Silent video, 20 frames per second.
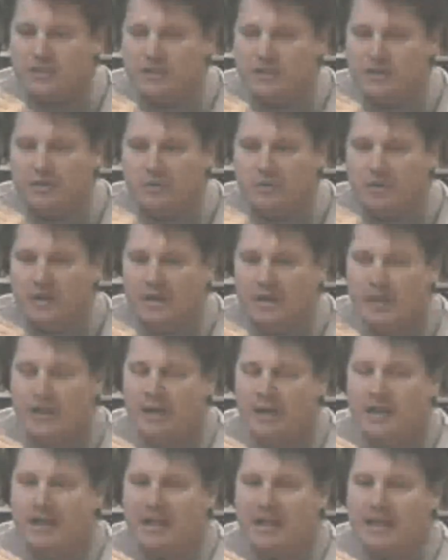do
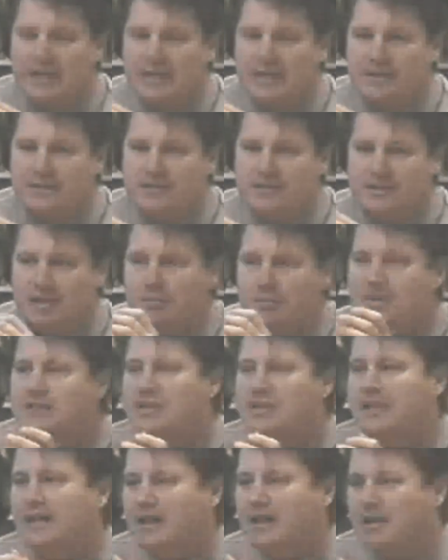is
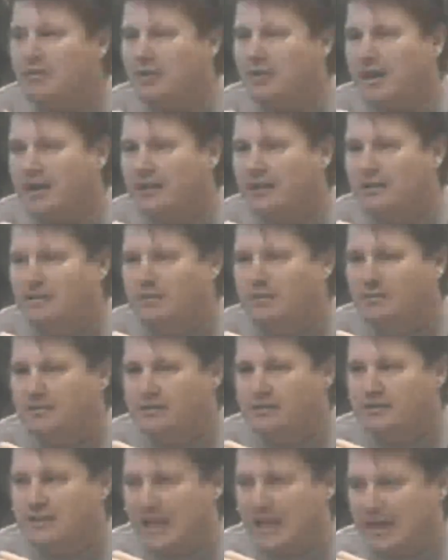seamlessly integrate
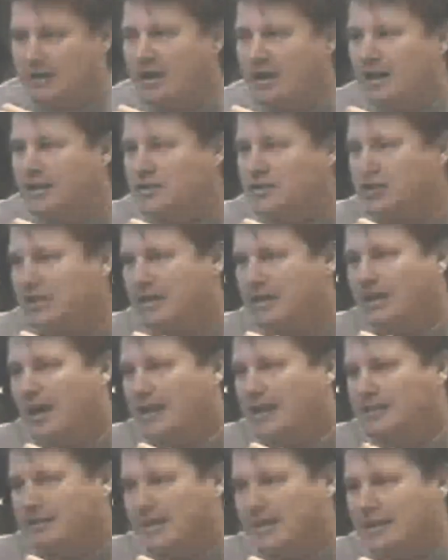technology and
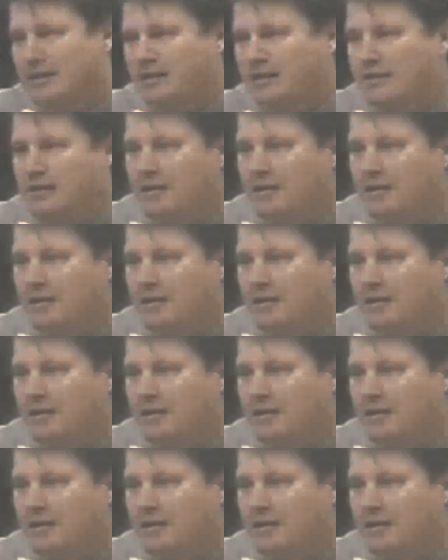content.